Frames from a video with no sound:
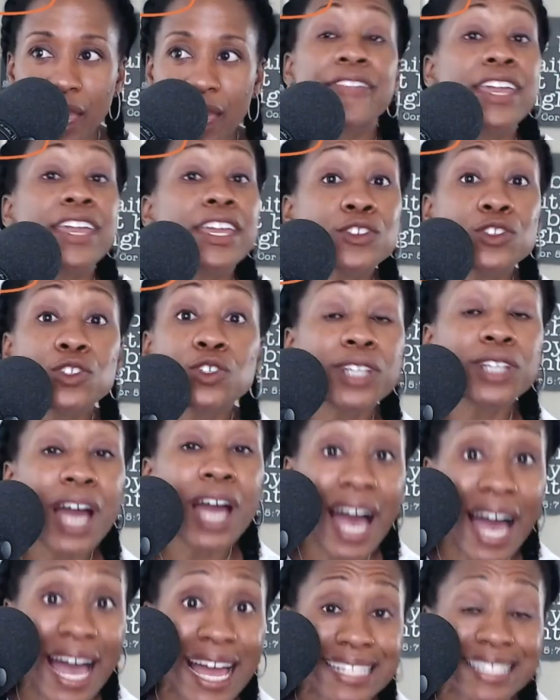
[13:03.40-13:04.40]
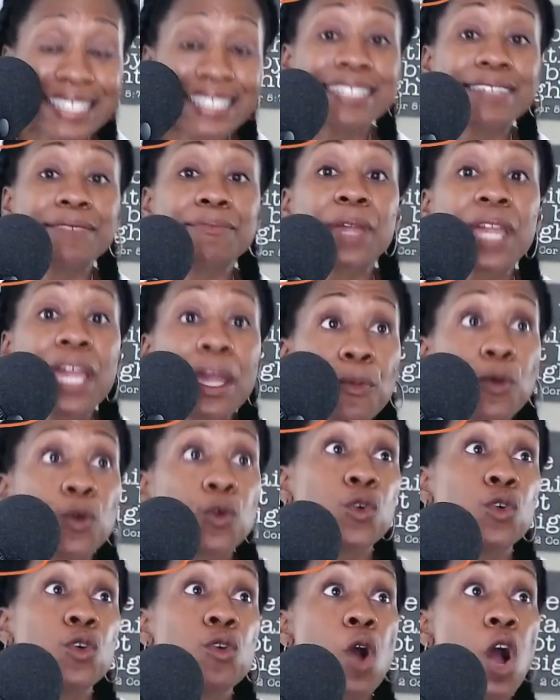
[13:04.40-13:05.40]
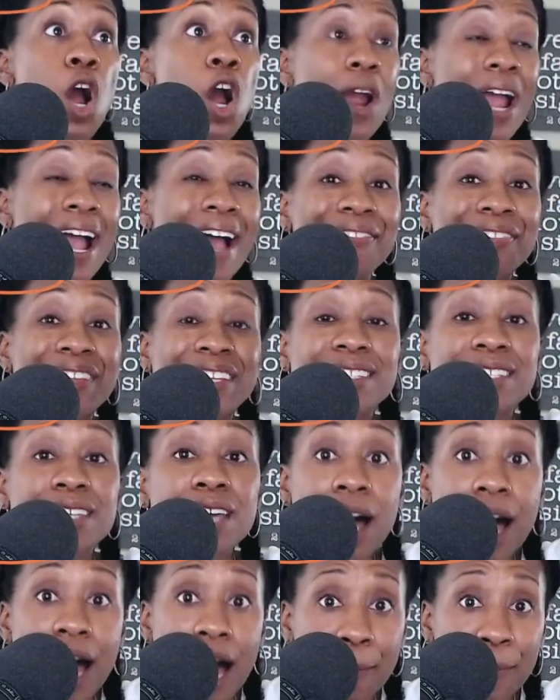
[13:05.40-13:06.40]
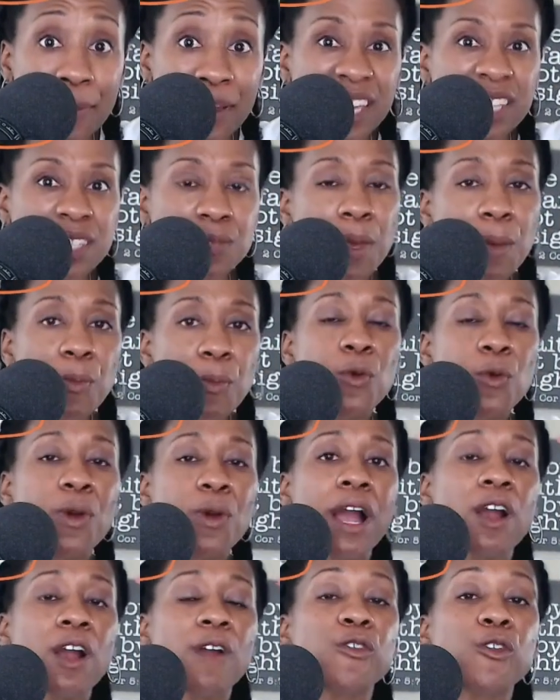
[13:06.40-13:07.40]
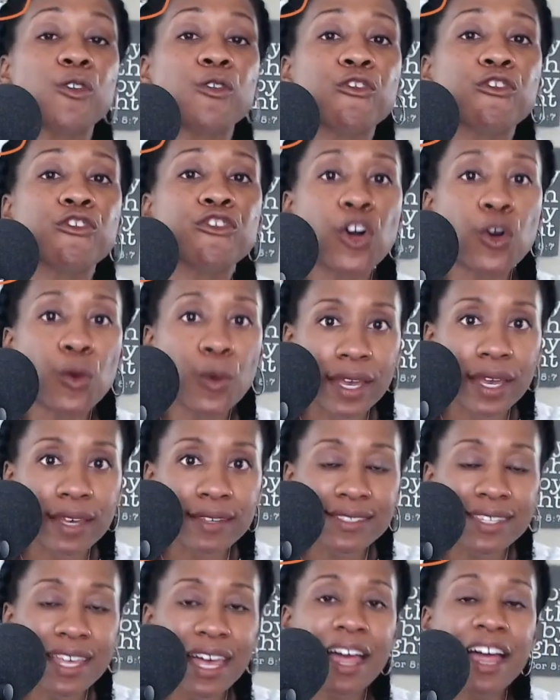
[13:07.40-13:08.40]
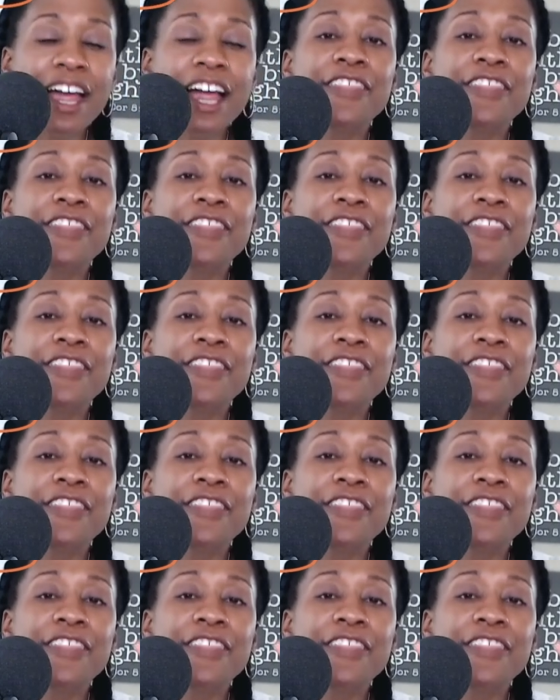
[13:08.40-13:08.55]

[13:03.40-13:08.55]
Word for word: These are not people who are at the top. It's people who have a focus.